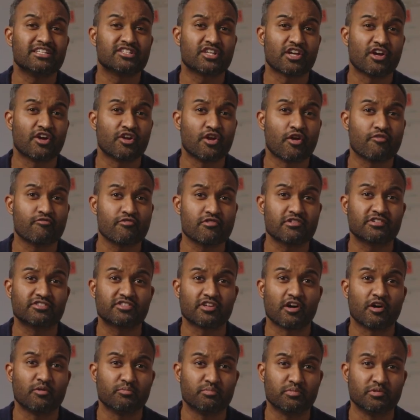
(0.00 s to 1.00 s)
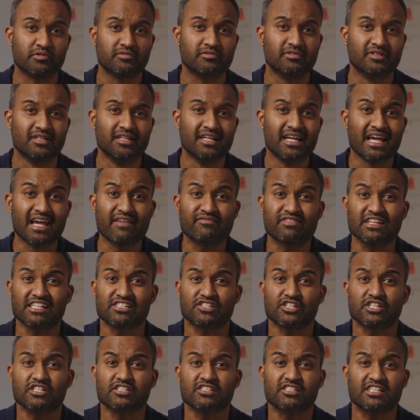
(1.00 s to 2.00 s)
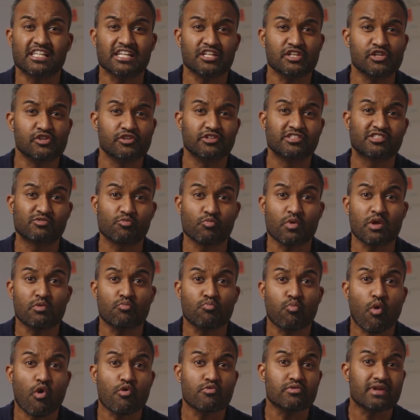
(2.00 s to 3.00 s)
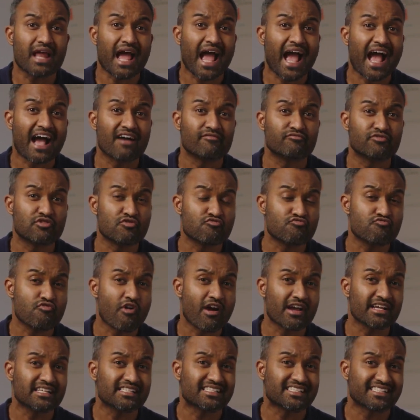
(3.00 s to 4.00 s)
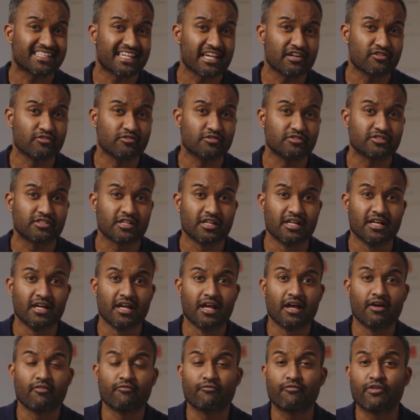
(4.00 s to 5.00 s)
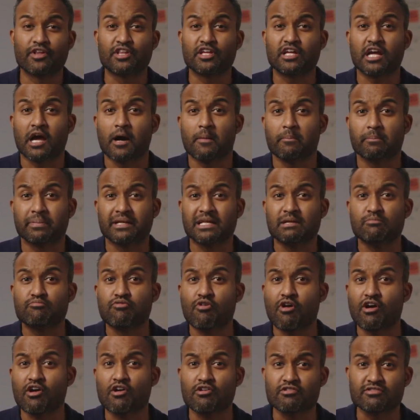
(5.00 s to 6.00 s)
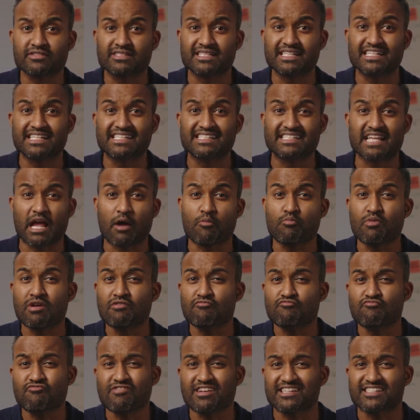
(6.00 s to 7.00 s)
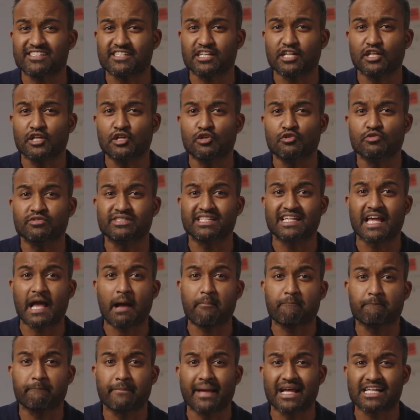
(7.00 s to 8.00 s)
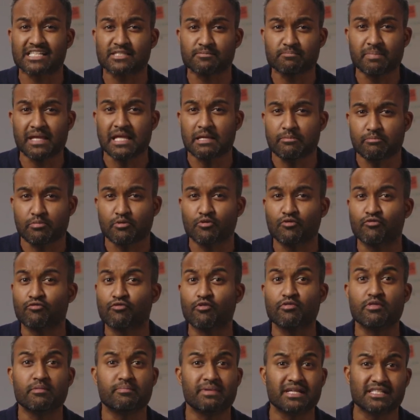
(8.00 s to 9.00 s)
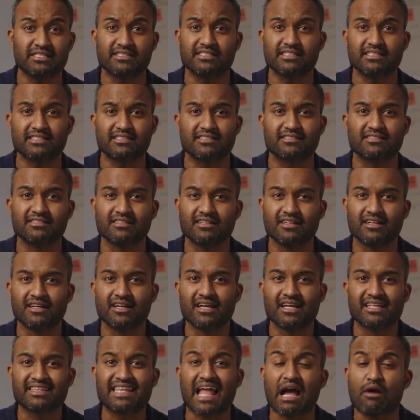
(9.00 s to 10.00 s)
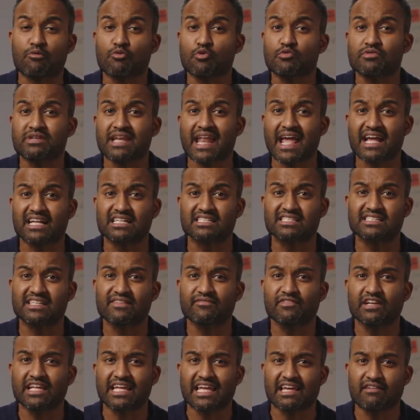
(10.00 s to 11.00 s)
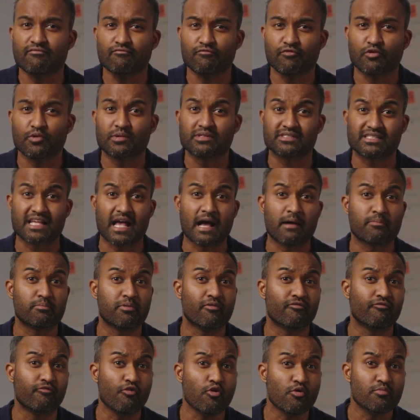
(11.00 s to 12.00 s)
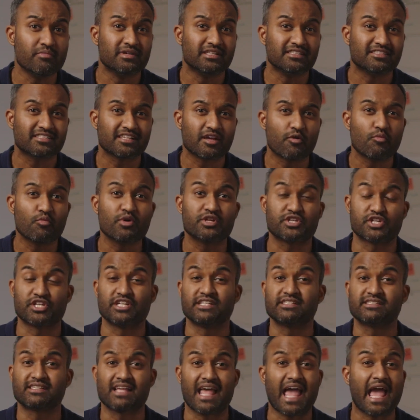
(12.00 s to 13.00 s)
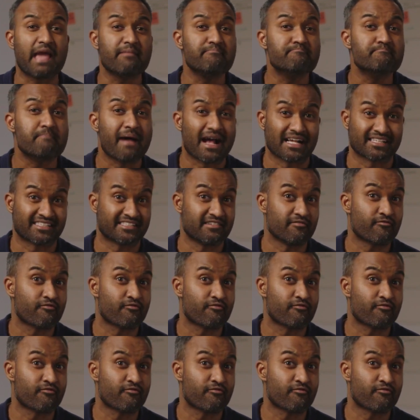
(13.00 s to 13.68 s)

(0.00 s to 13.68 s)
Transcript: turnover example. If this continues, we won't have the right skills for the company priorities, and we risk losing our best people from the business. That will negatively influence our performance, which is a massive